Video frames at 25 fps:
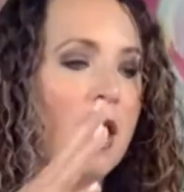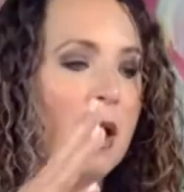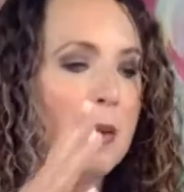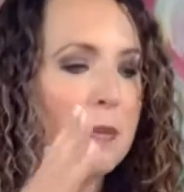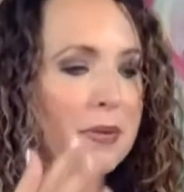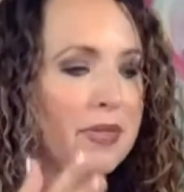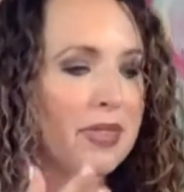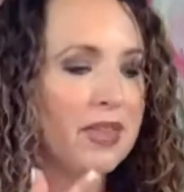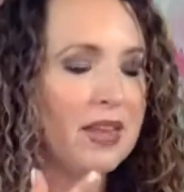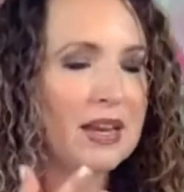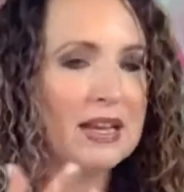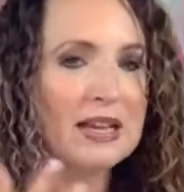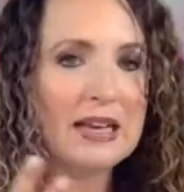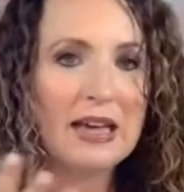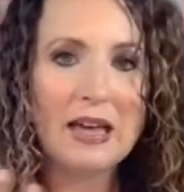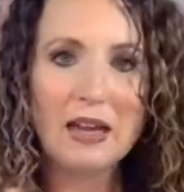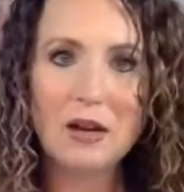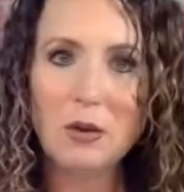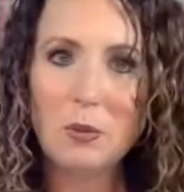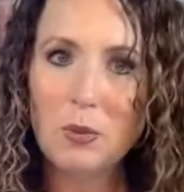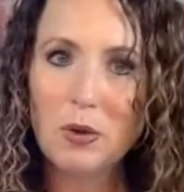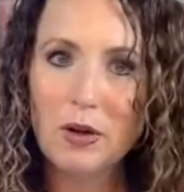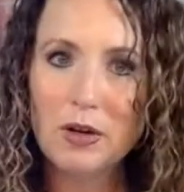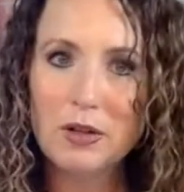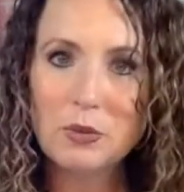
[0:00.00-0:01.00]
But then it
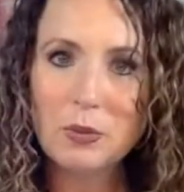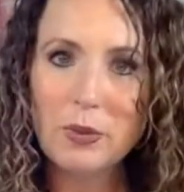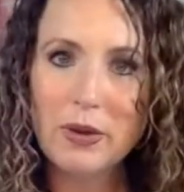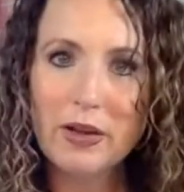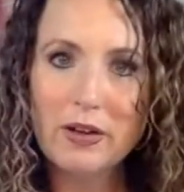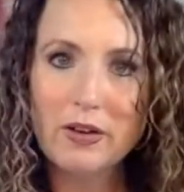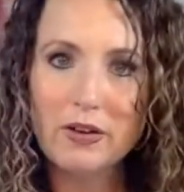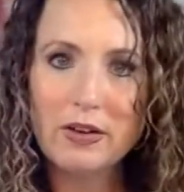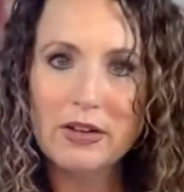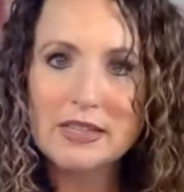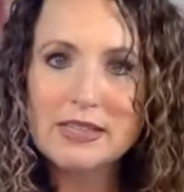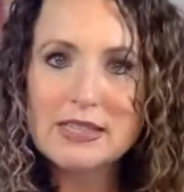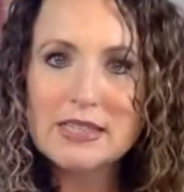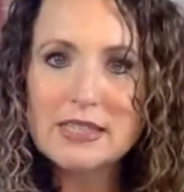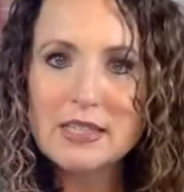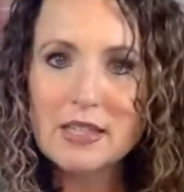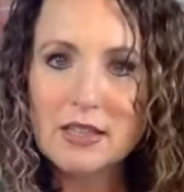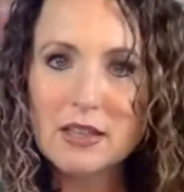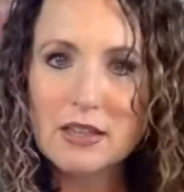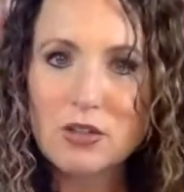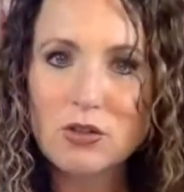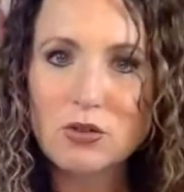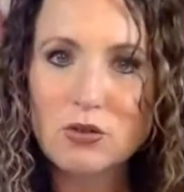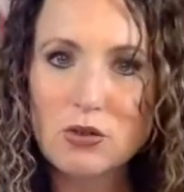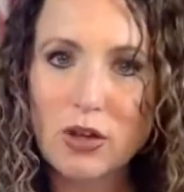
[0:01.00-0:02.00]
kind of worked well because it's a
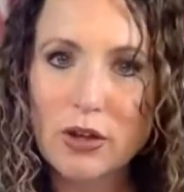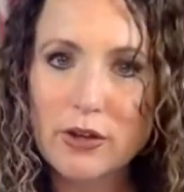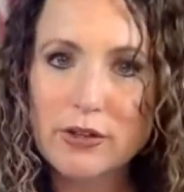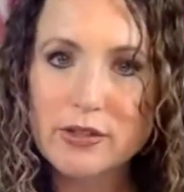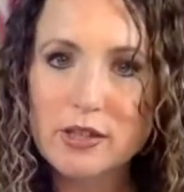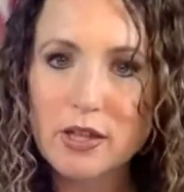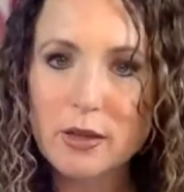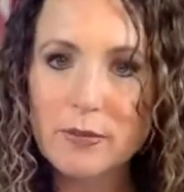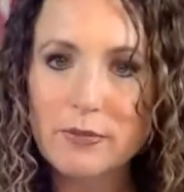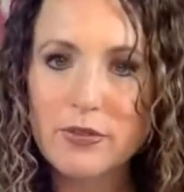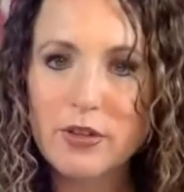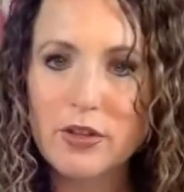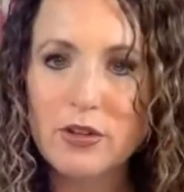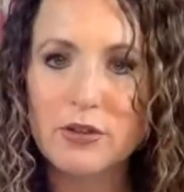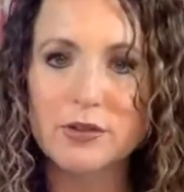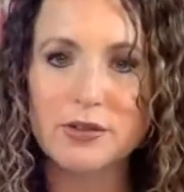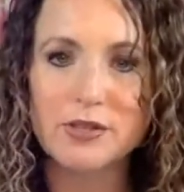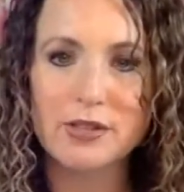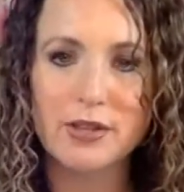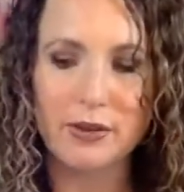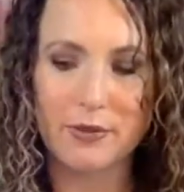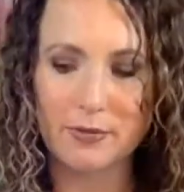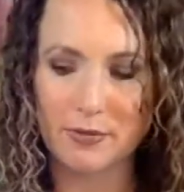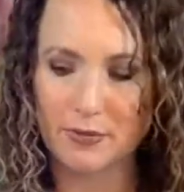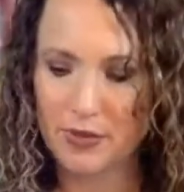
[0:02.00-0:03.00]
little close-up view.
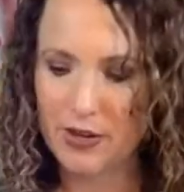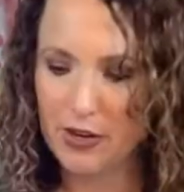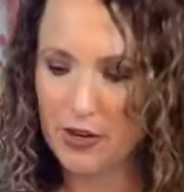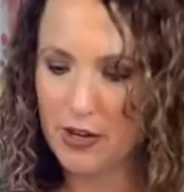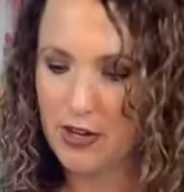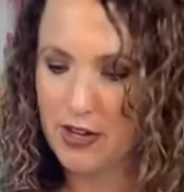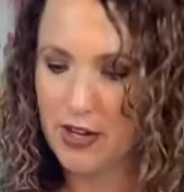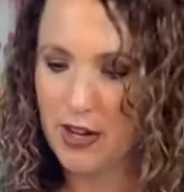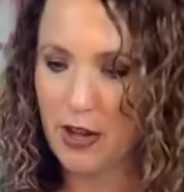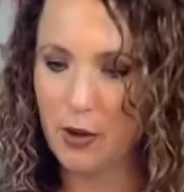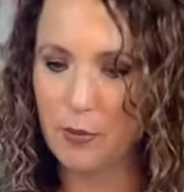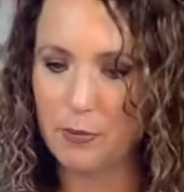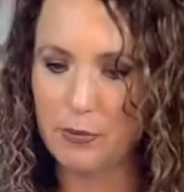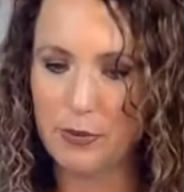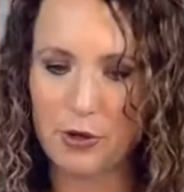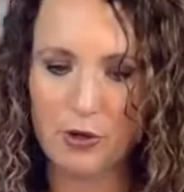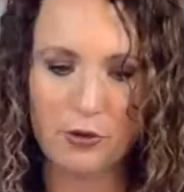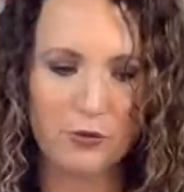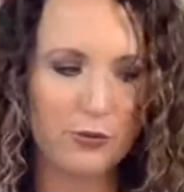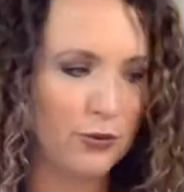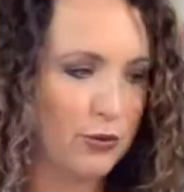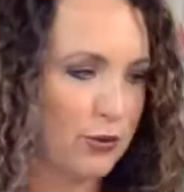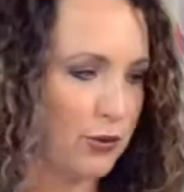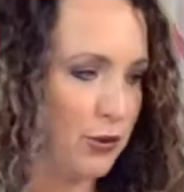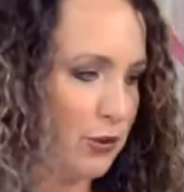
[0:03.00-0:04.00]
So there you go.
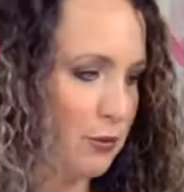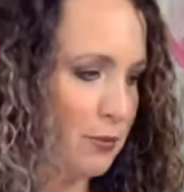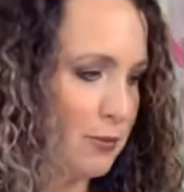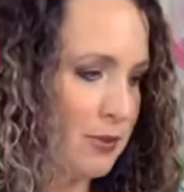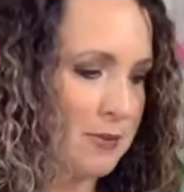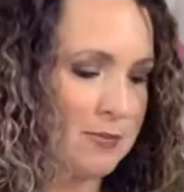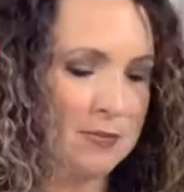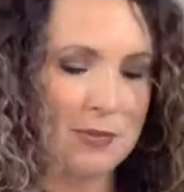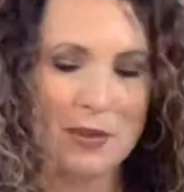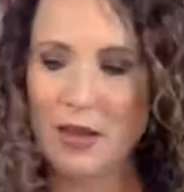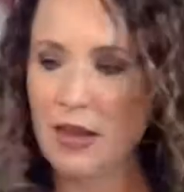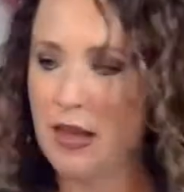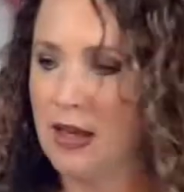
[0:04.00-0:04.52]
Beautiful oops.